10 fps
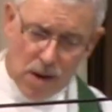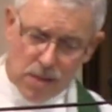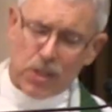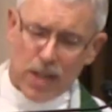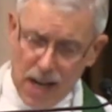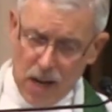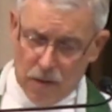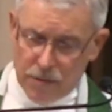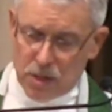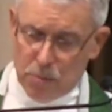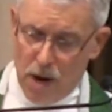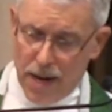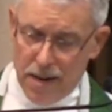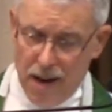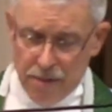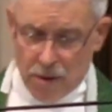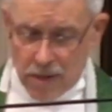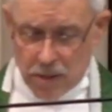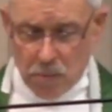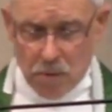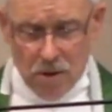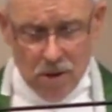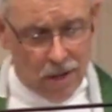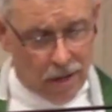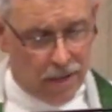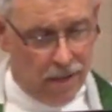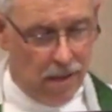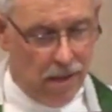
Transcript: ourselves, to one another, and the world.